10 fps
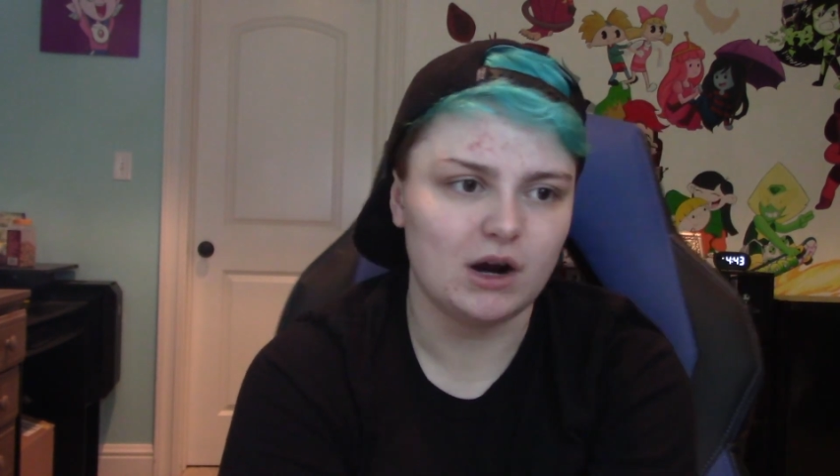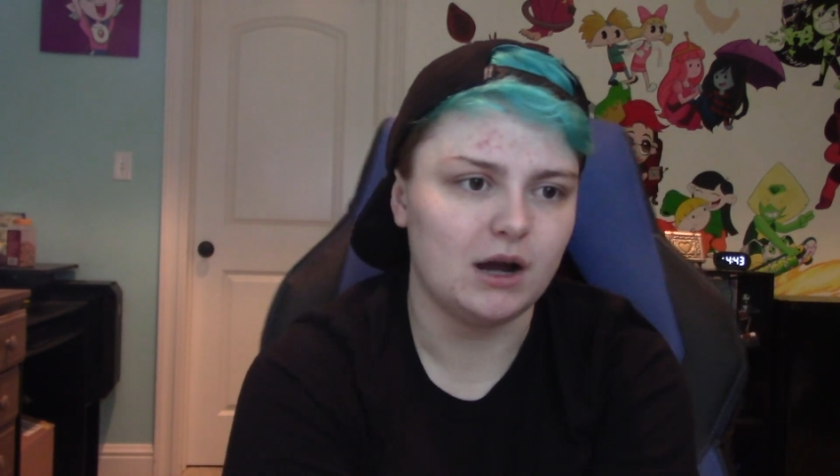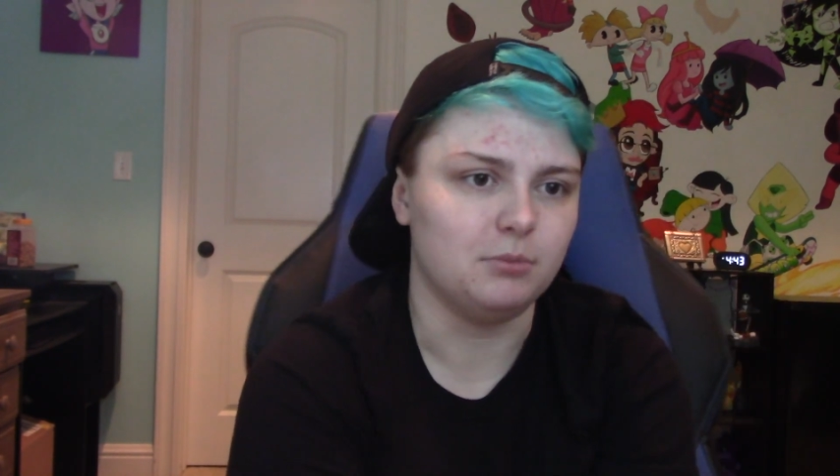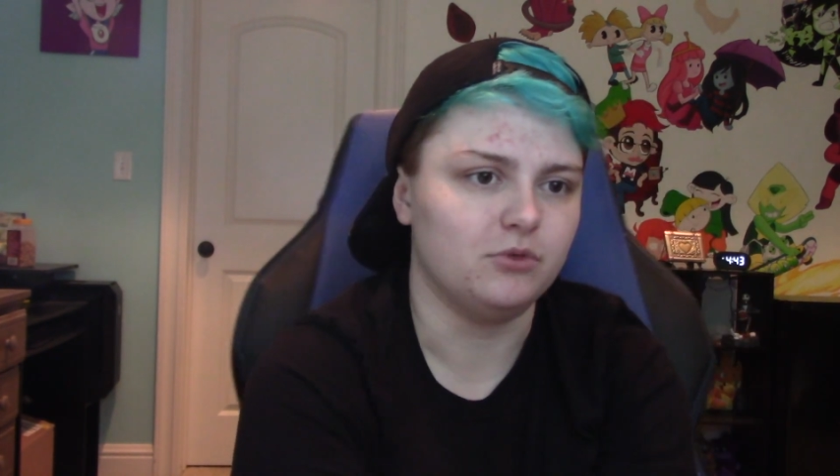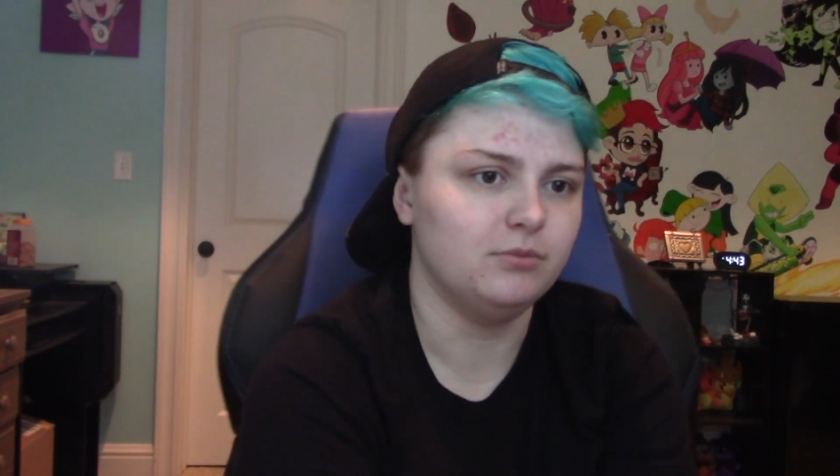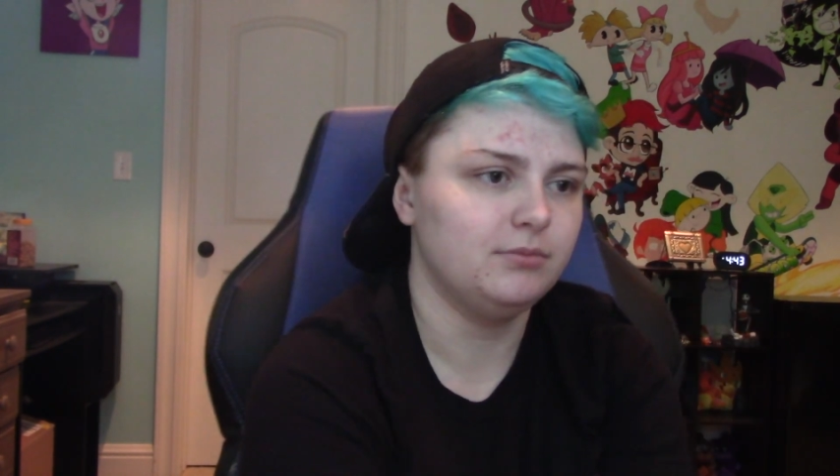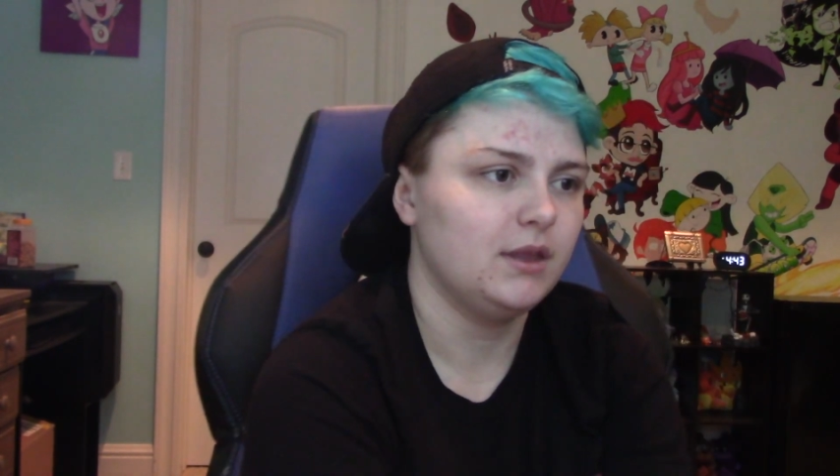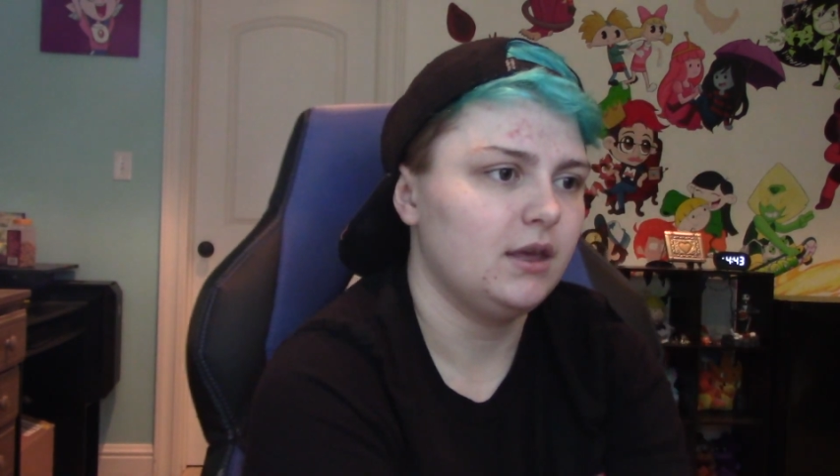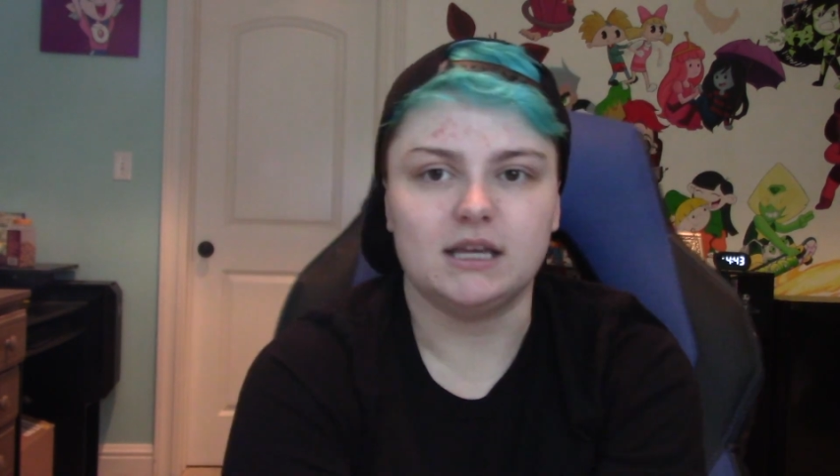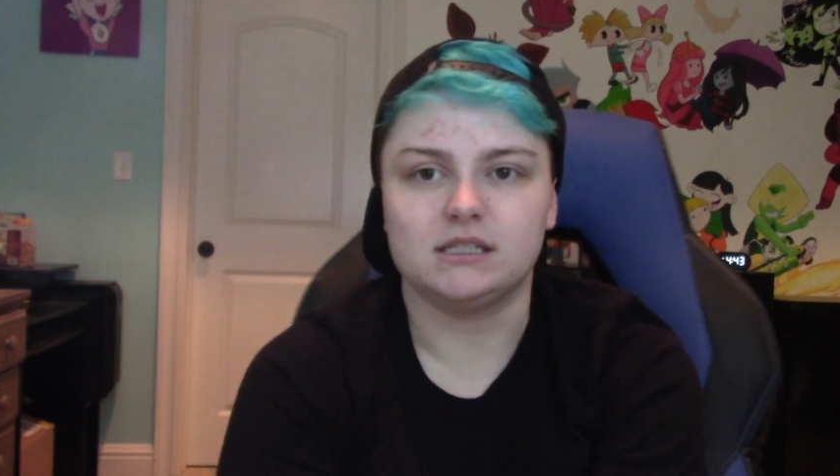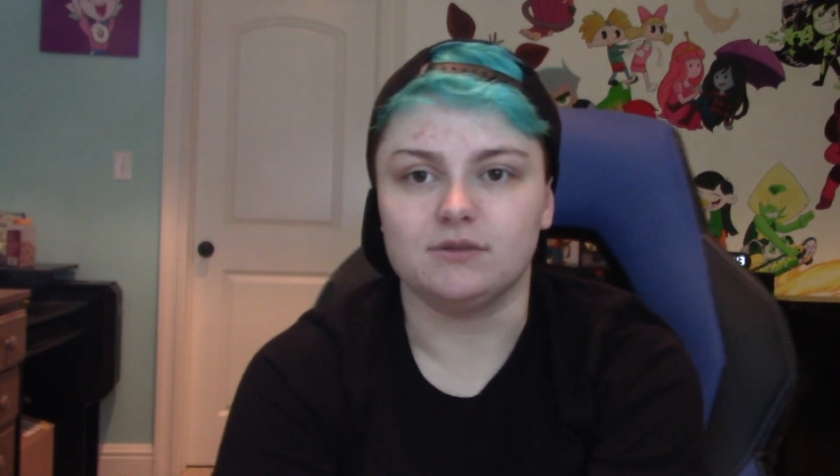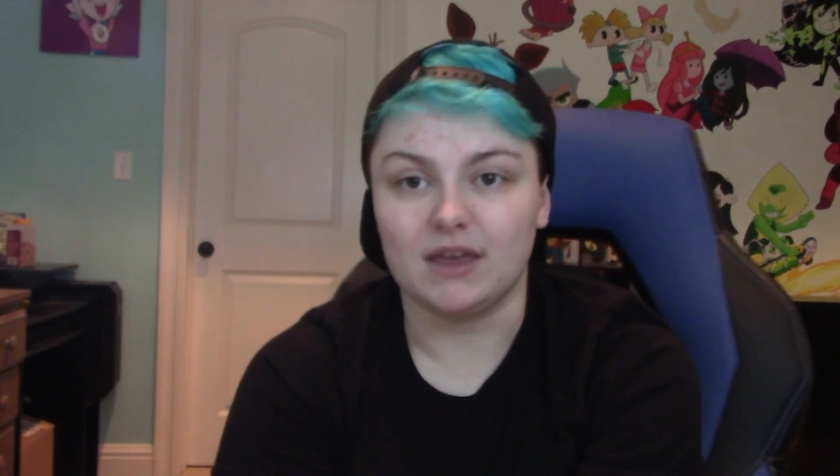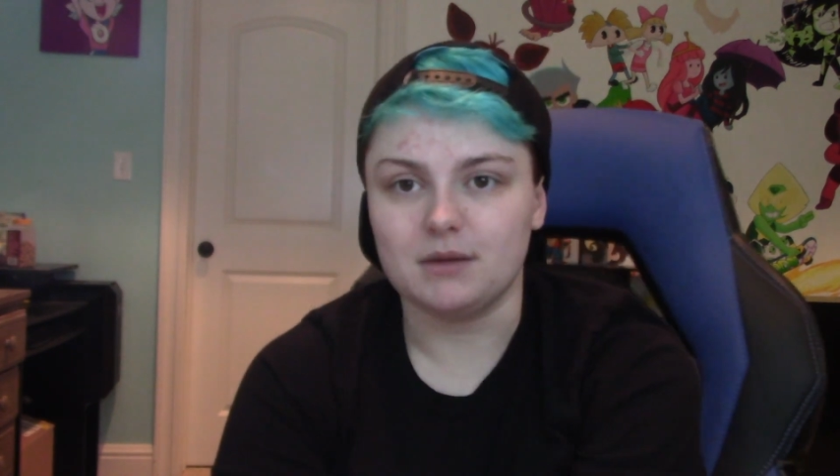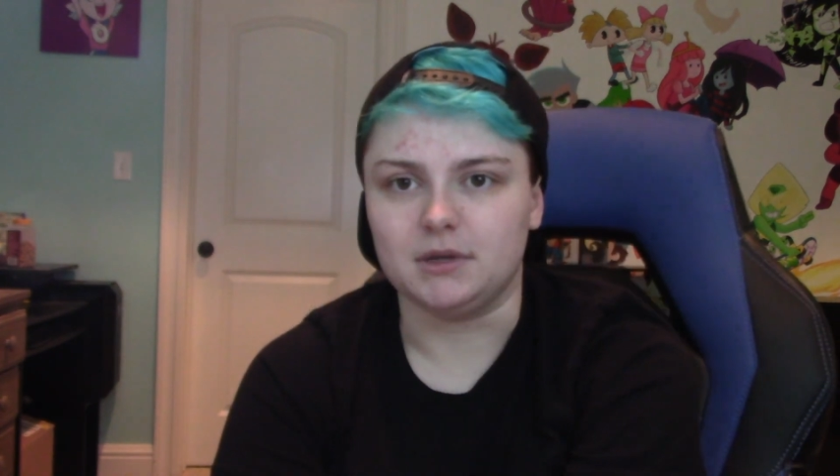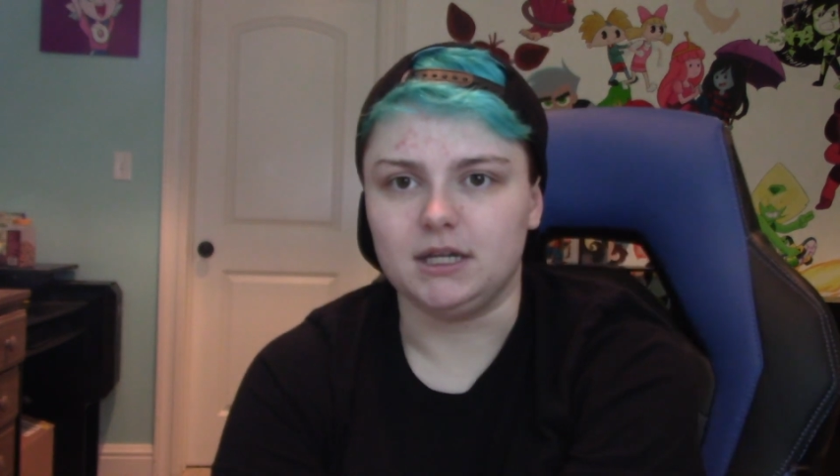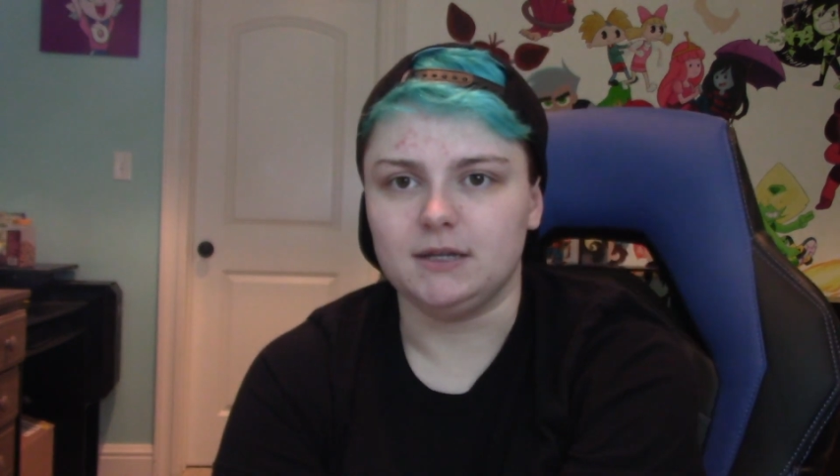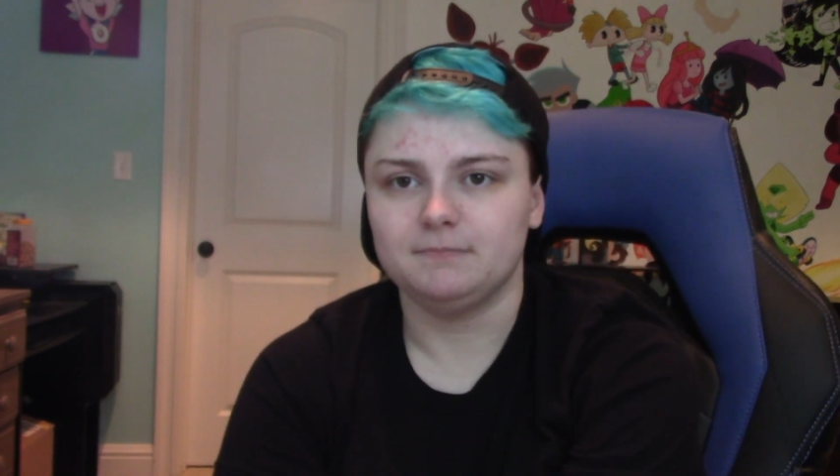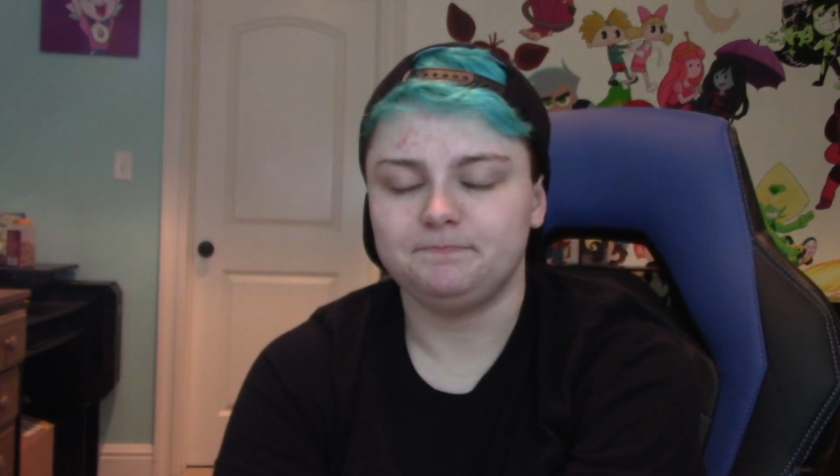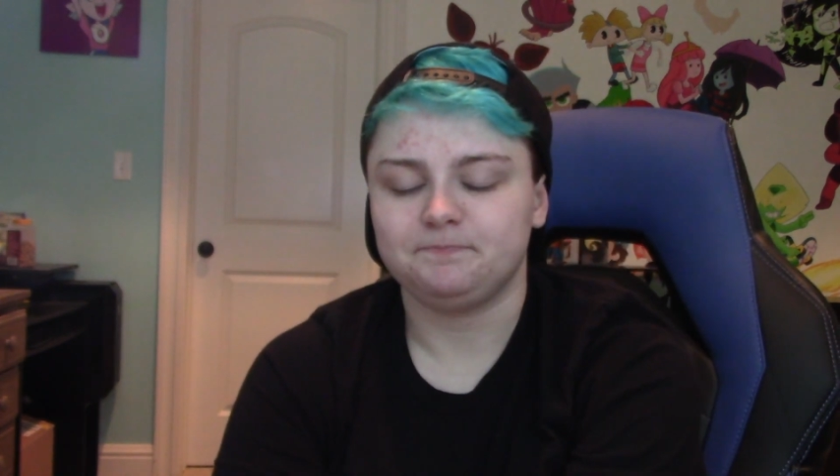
Grom in place of Amity.